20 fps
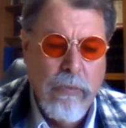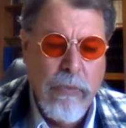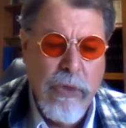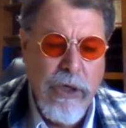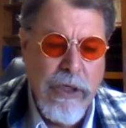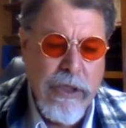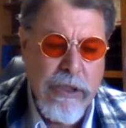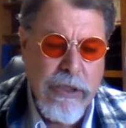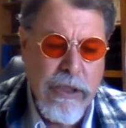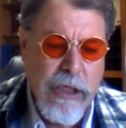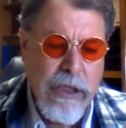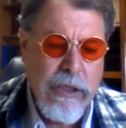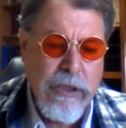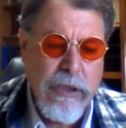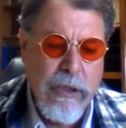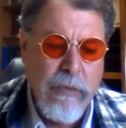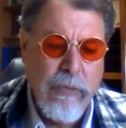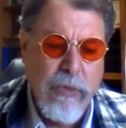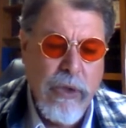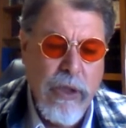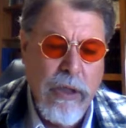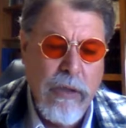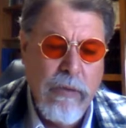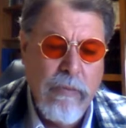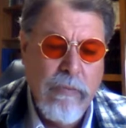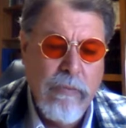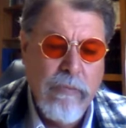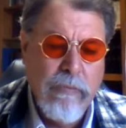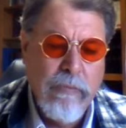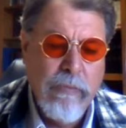But he says something.
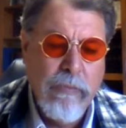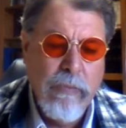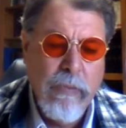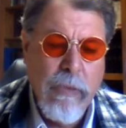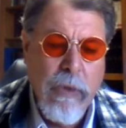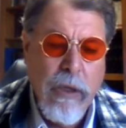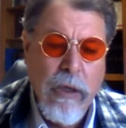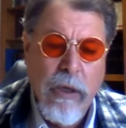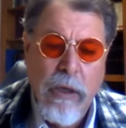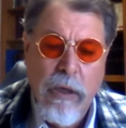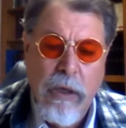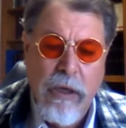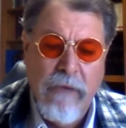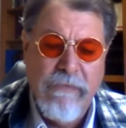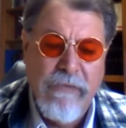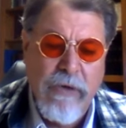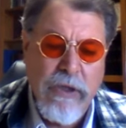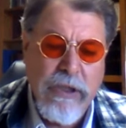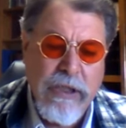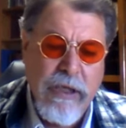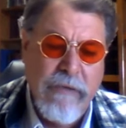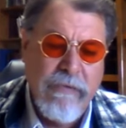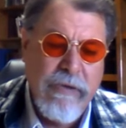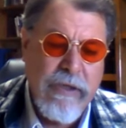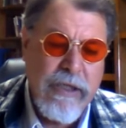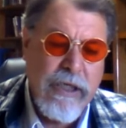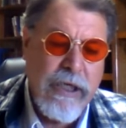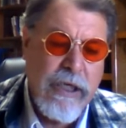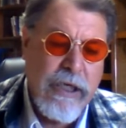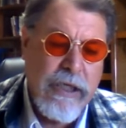In verse
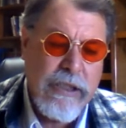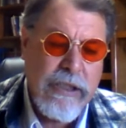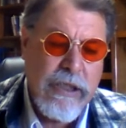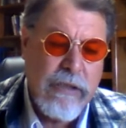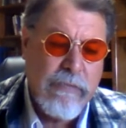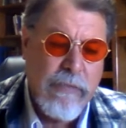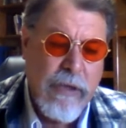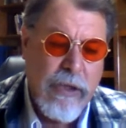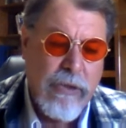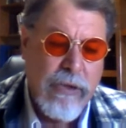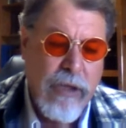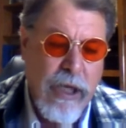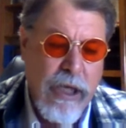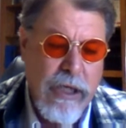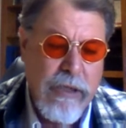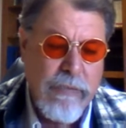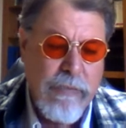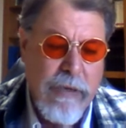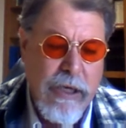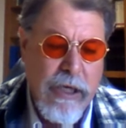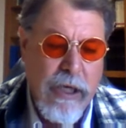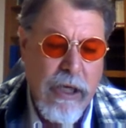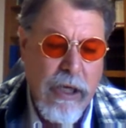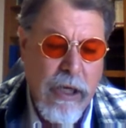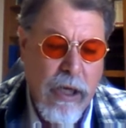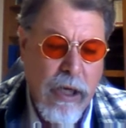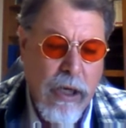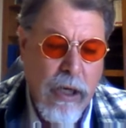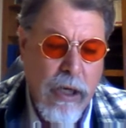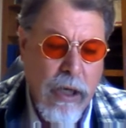17, he says, But thanks be to
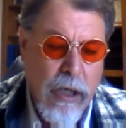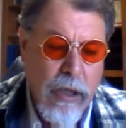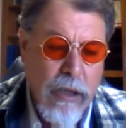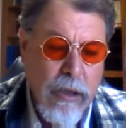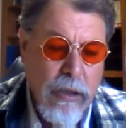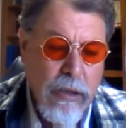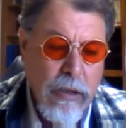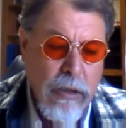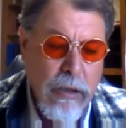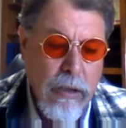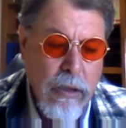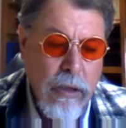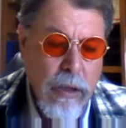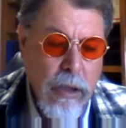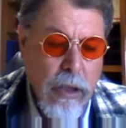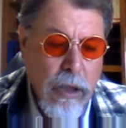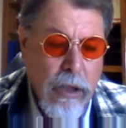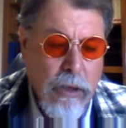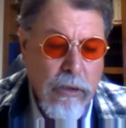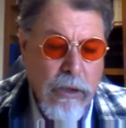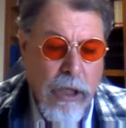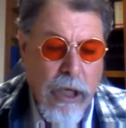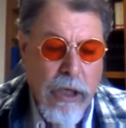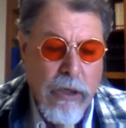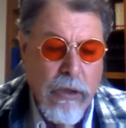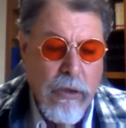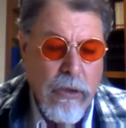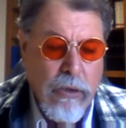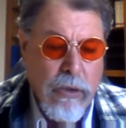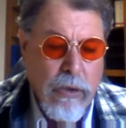God
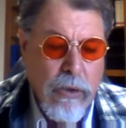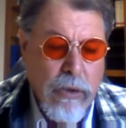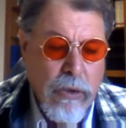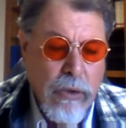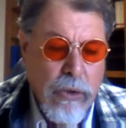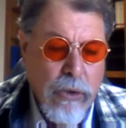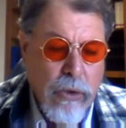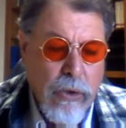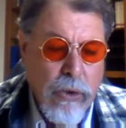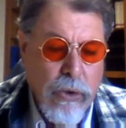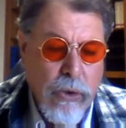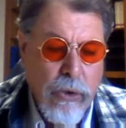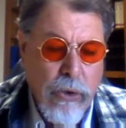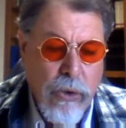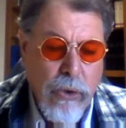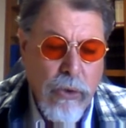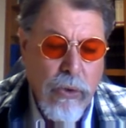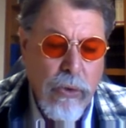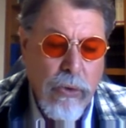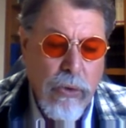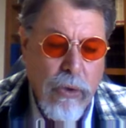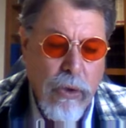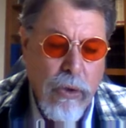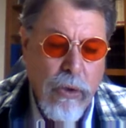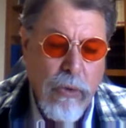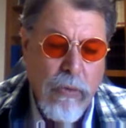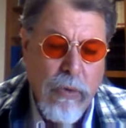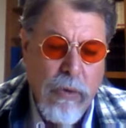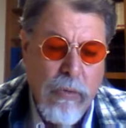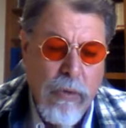that you
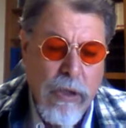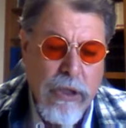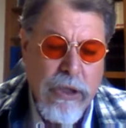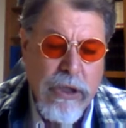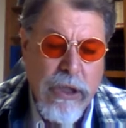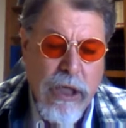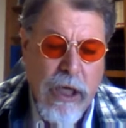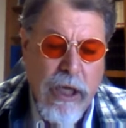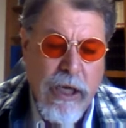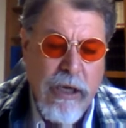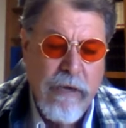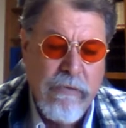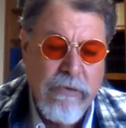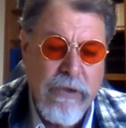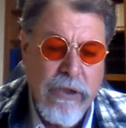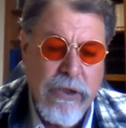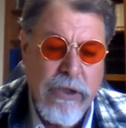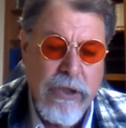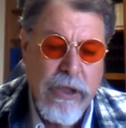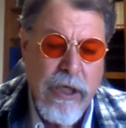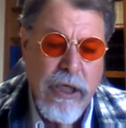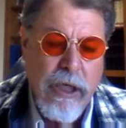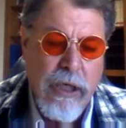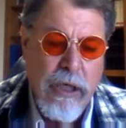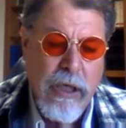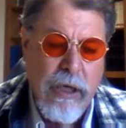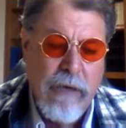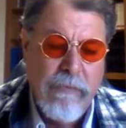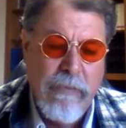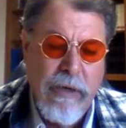who were once slaves to
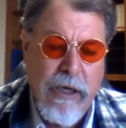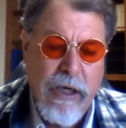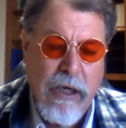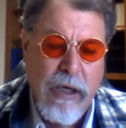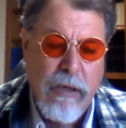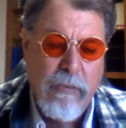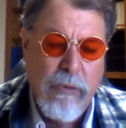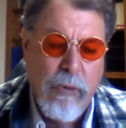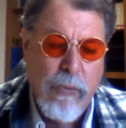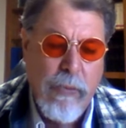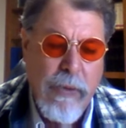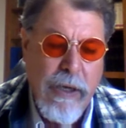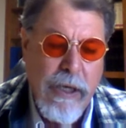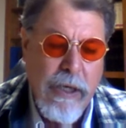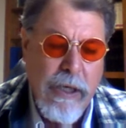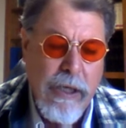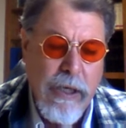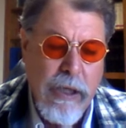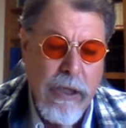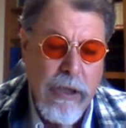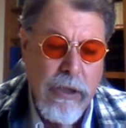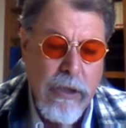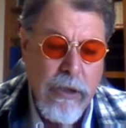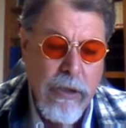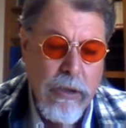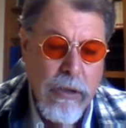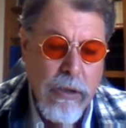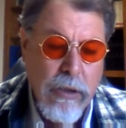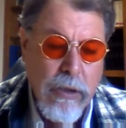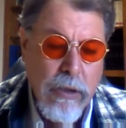sin have become obedient
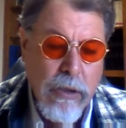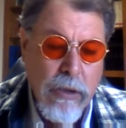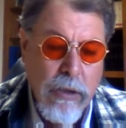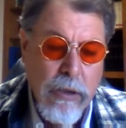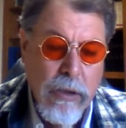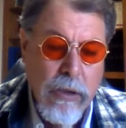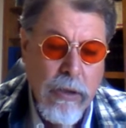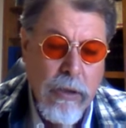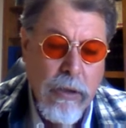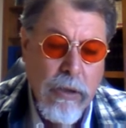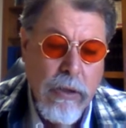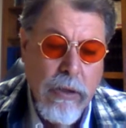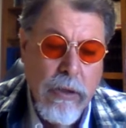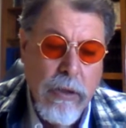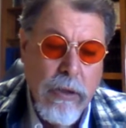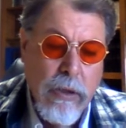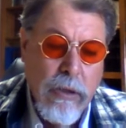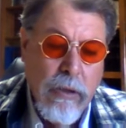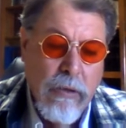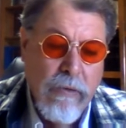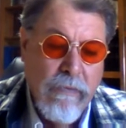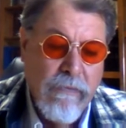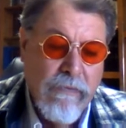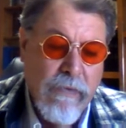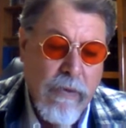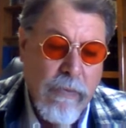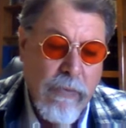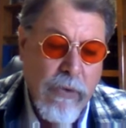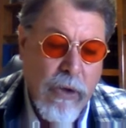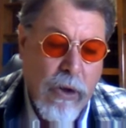
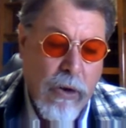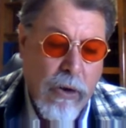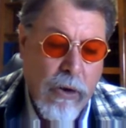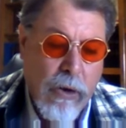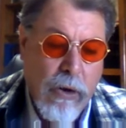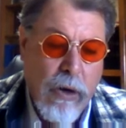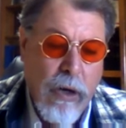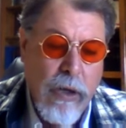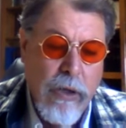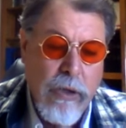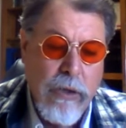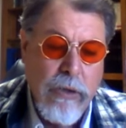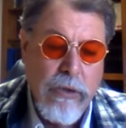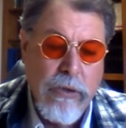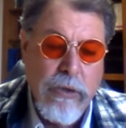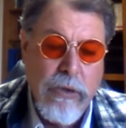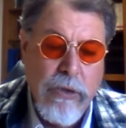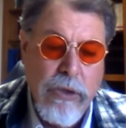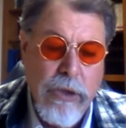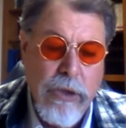from the heart to